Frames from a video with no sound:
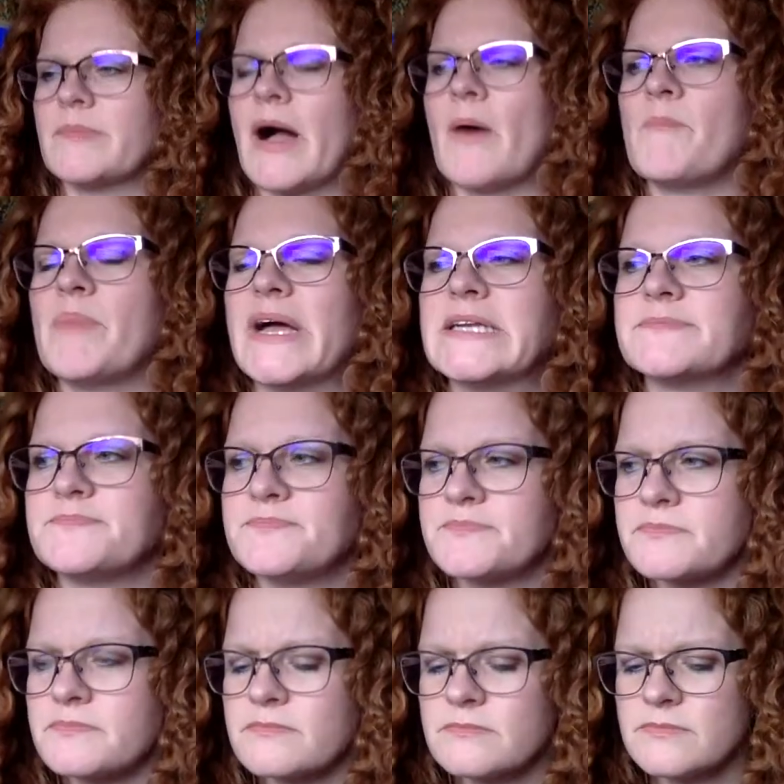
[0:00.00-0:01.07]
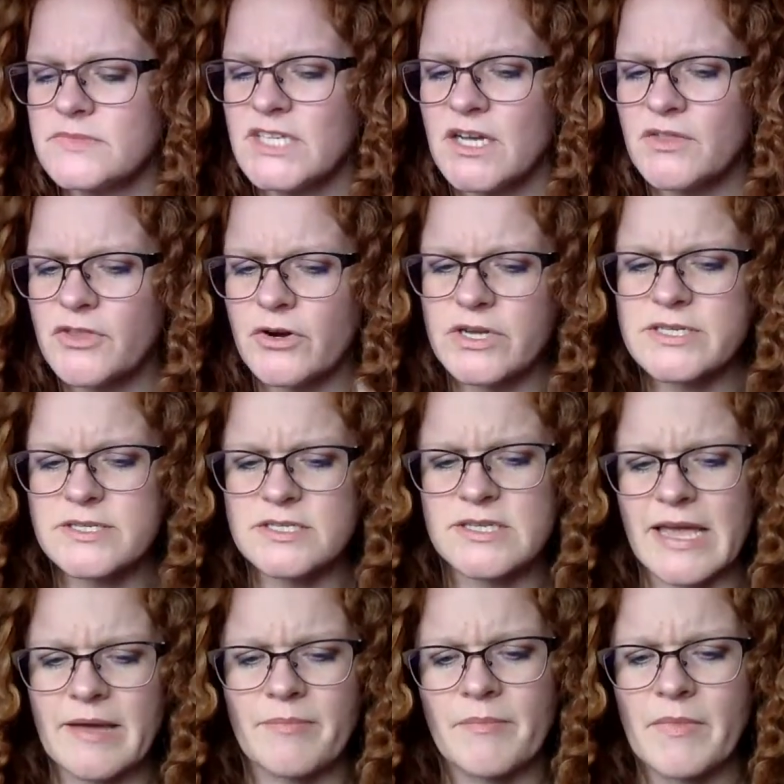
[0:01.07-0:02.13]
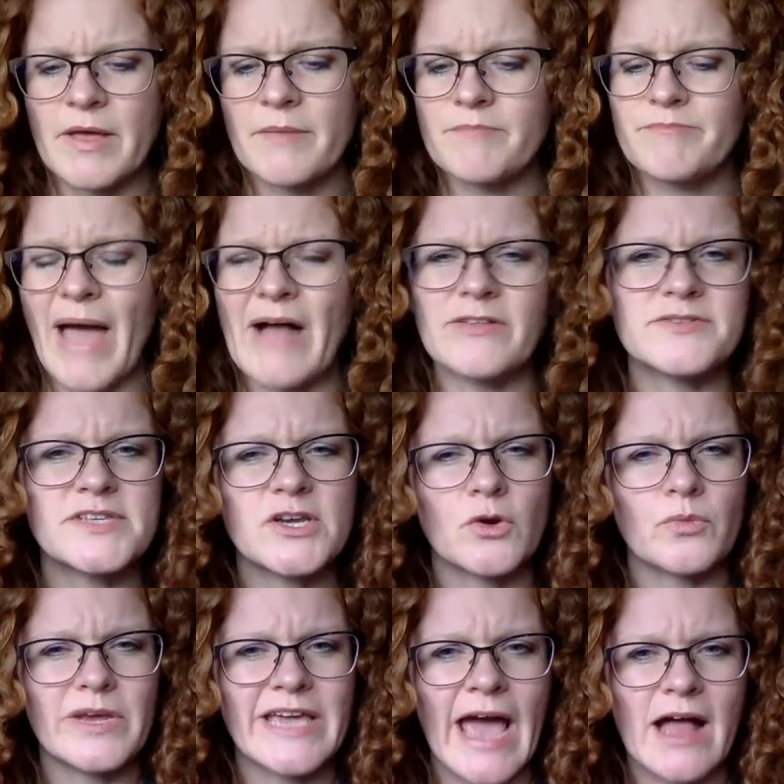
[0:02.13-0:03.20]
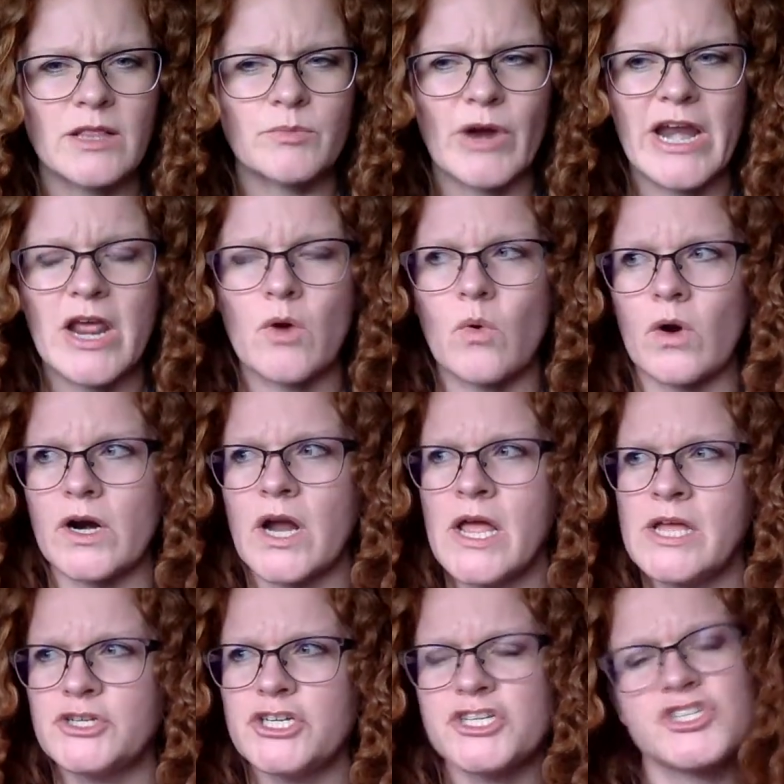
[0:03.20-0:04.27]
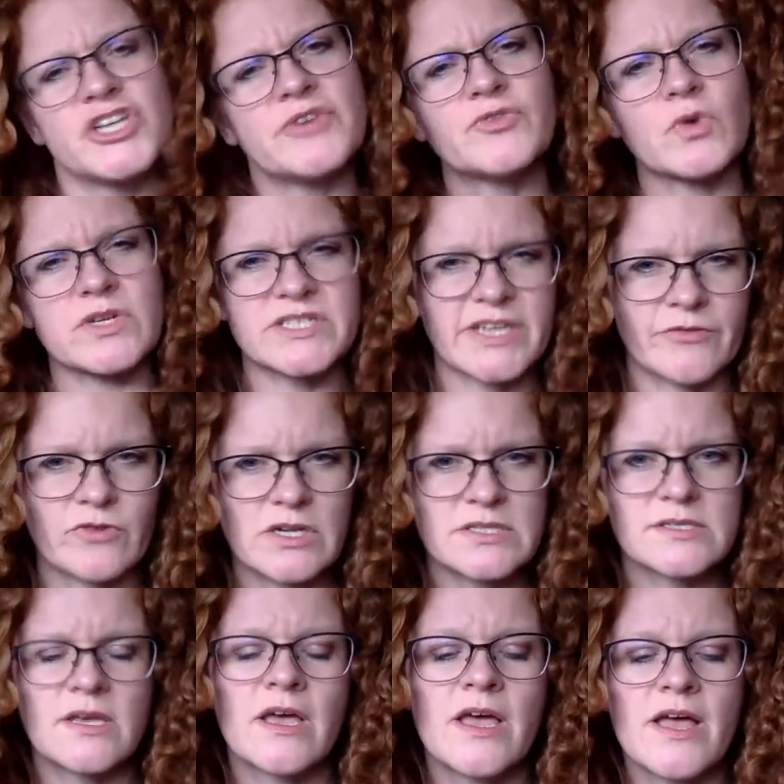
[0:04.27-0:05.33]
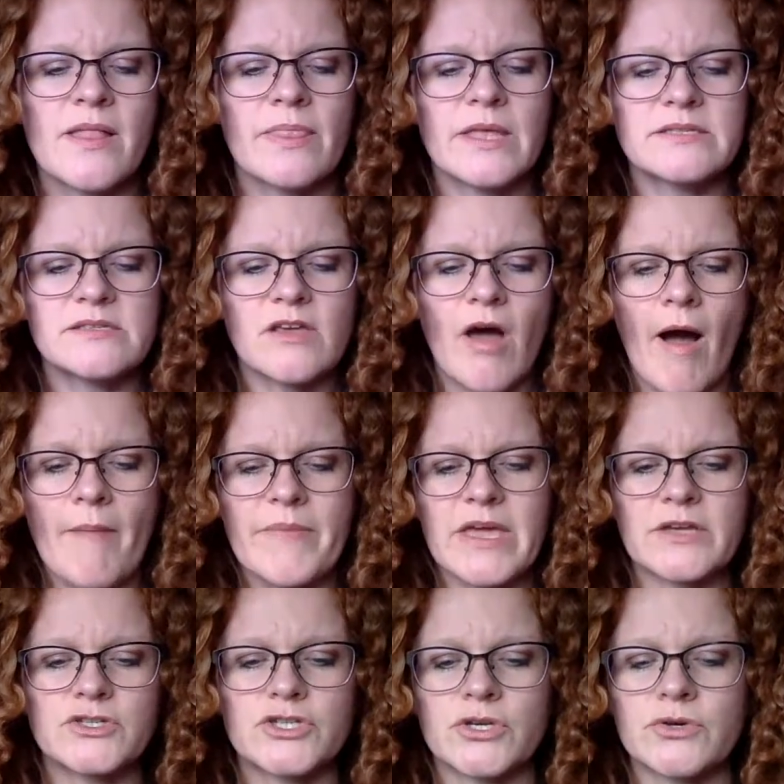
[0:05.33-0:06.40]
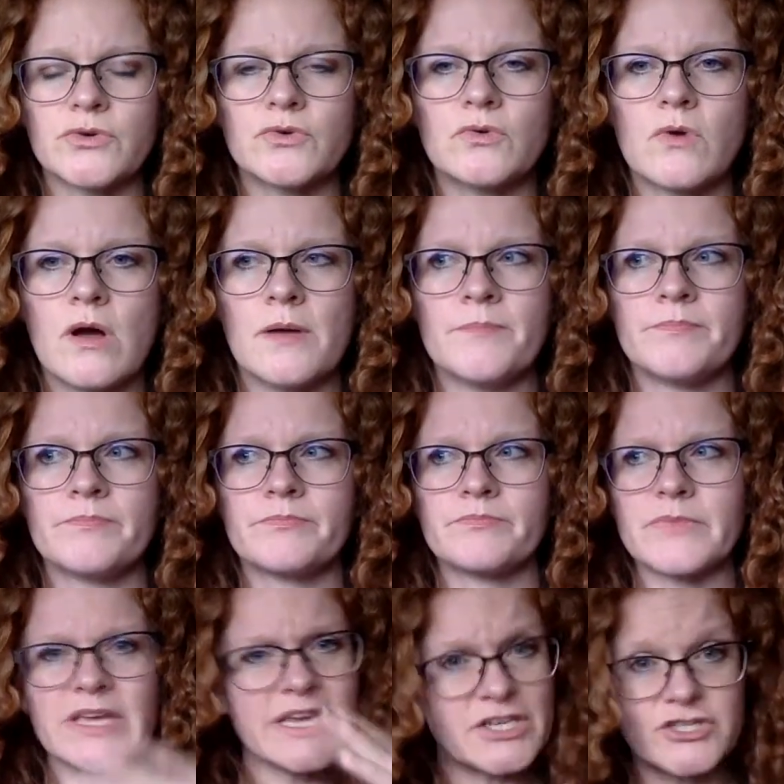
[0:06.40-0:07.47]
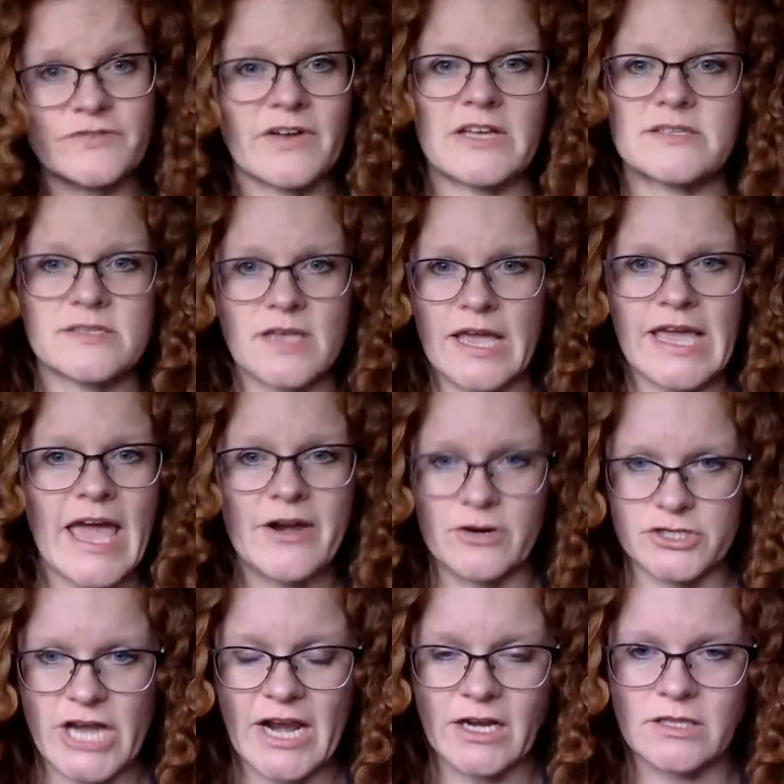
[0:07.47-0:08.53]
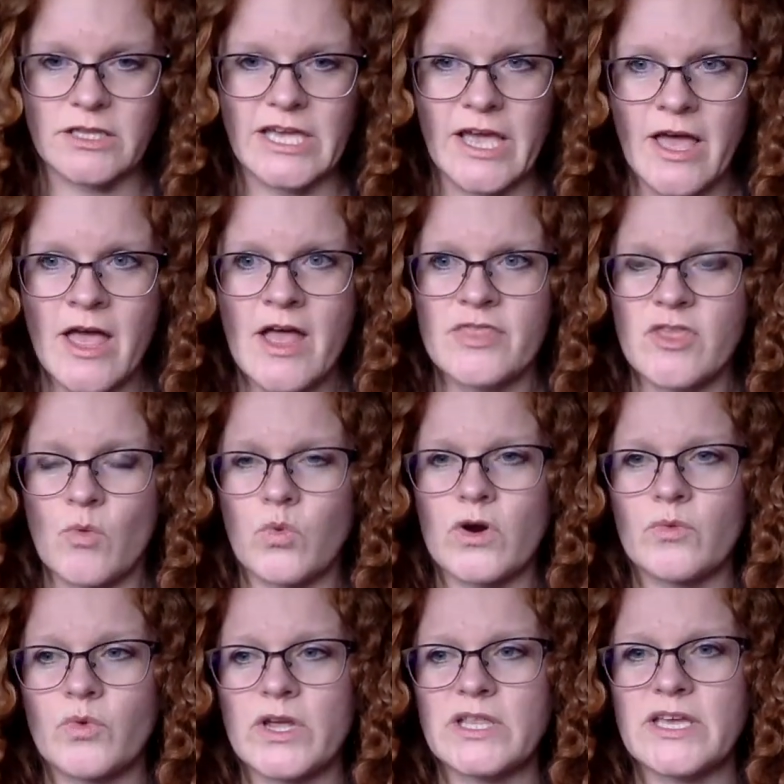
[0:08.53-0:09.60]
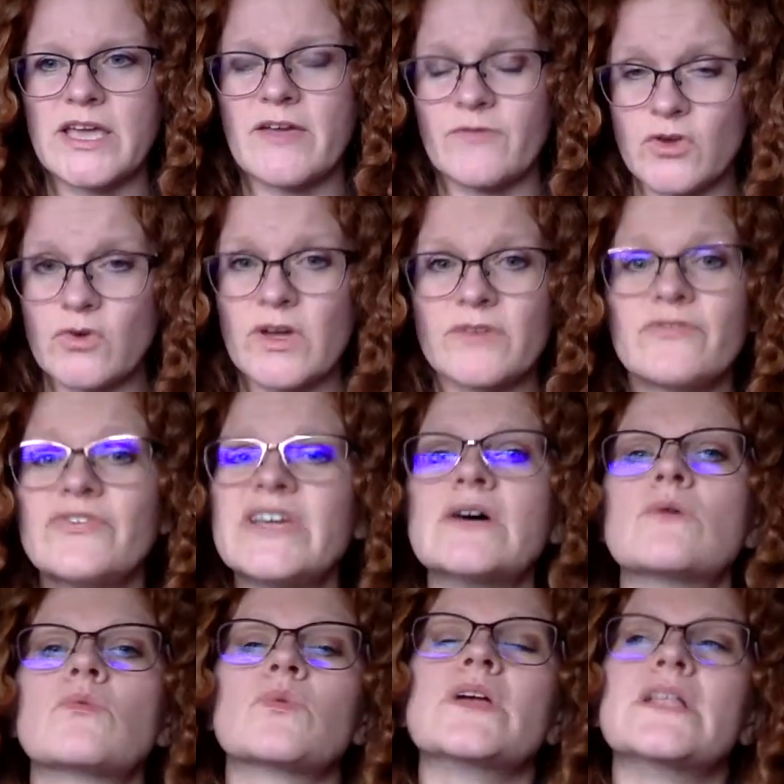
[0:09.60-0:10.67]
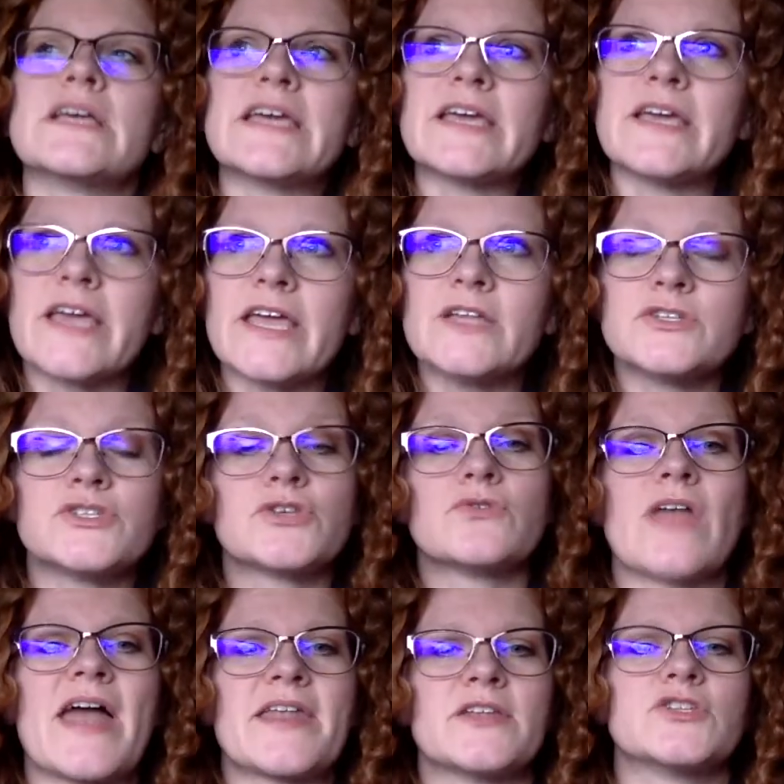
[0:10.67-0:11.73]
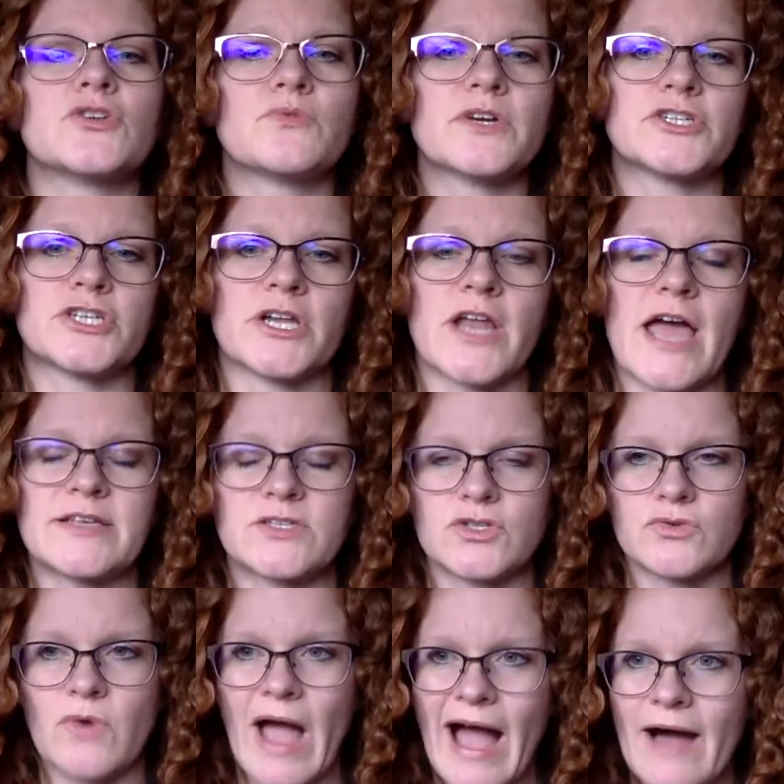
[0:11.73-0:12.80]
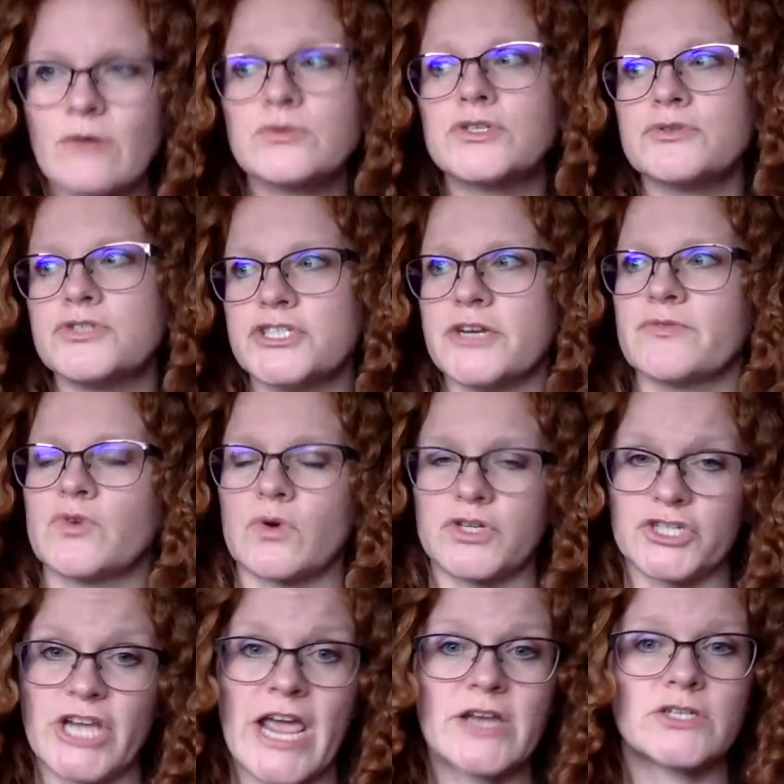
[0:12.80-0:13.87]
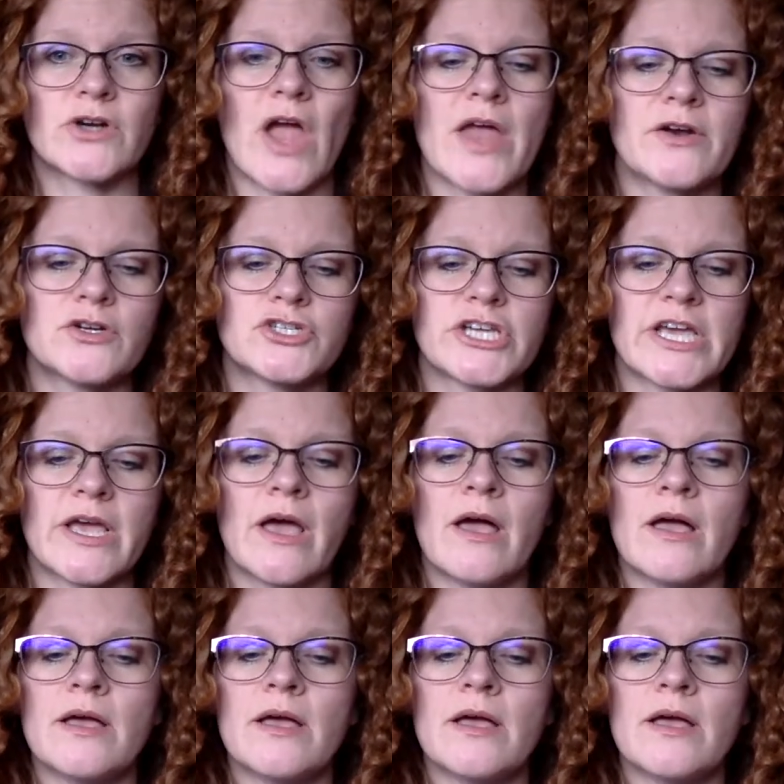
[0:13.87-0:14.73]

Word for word: about, but there is this like balancing or recalibrating or just shift or difference that's coming to each of us, like energetically, that we're really, if you can feel really into that intuition as to how to shift or change your energy